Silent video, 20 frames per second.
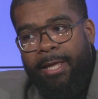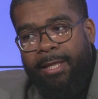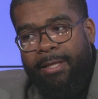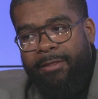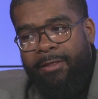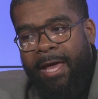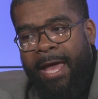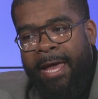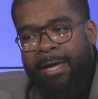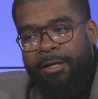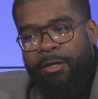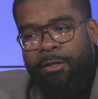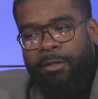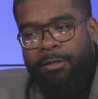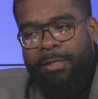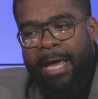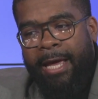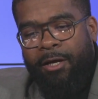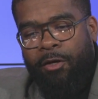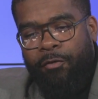That
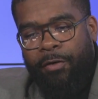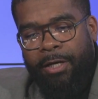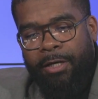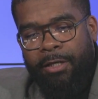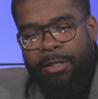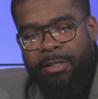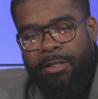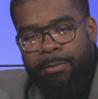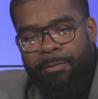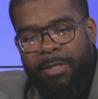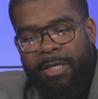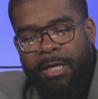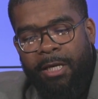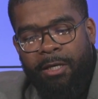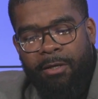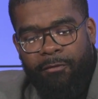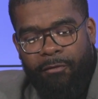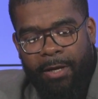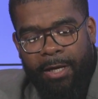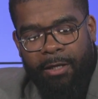that created us to be
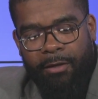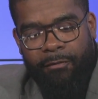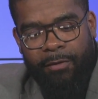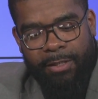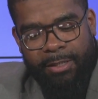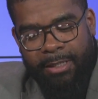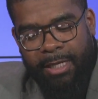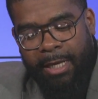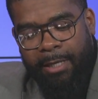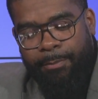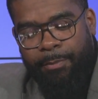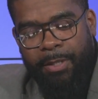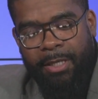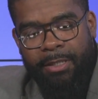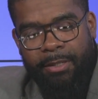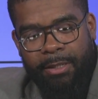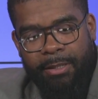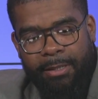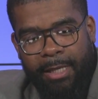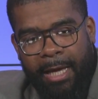innovative and take
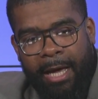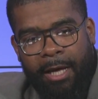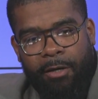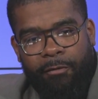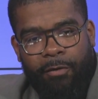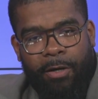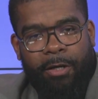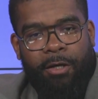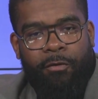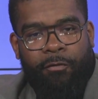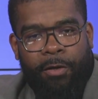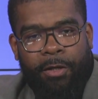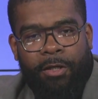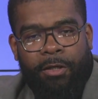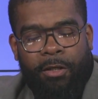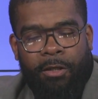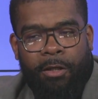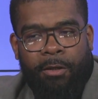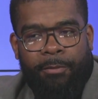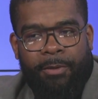pieces out of our
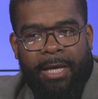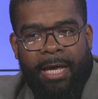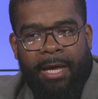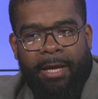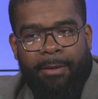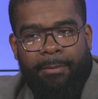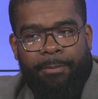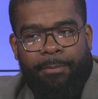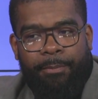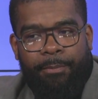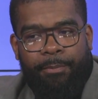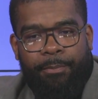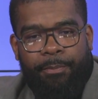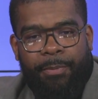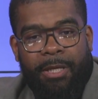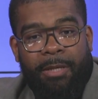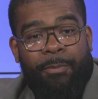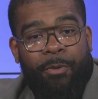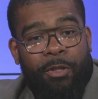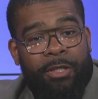curriculum that
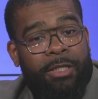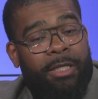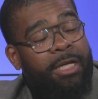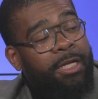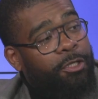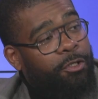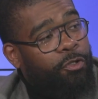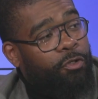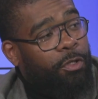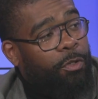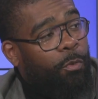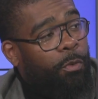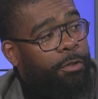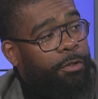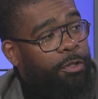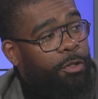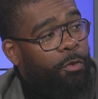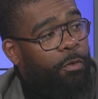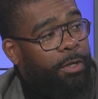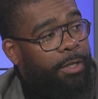people in the industry
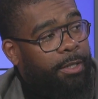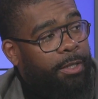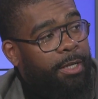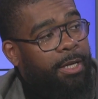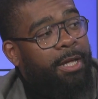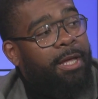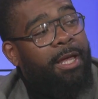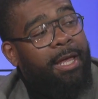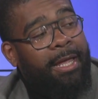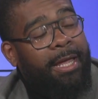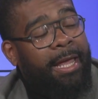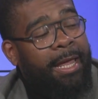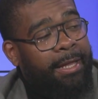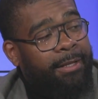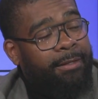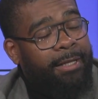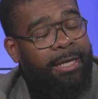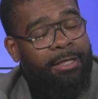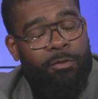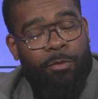weren't doing,
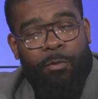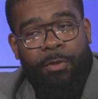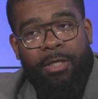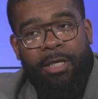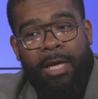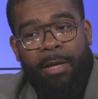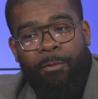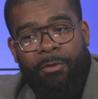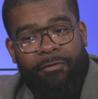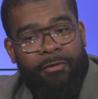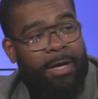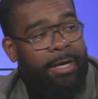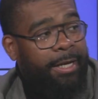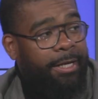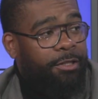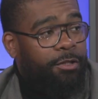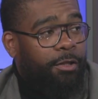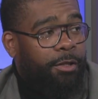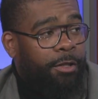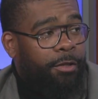and that's when we came with
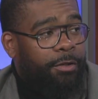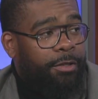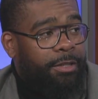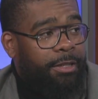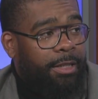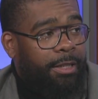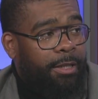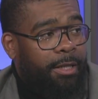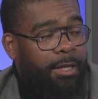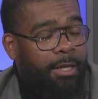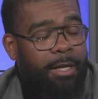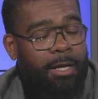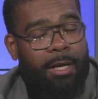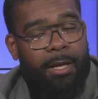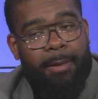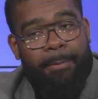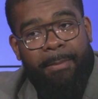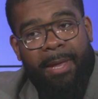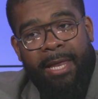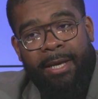financial literacy.
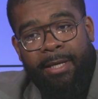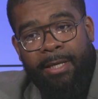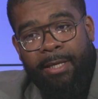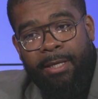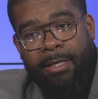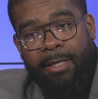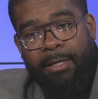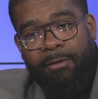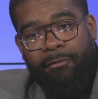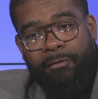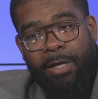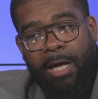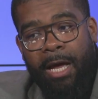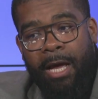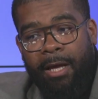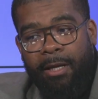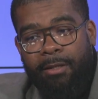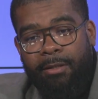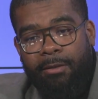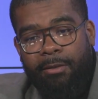Many, if
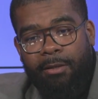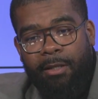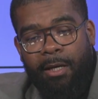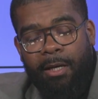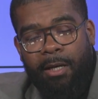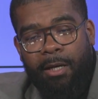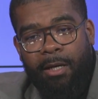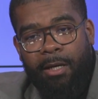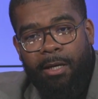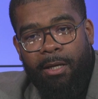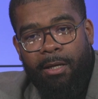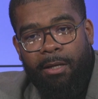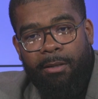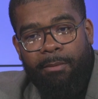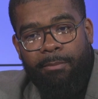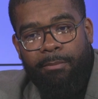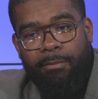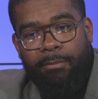not uh,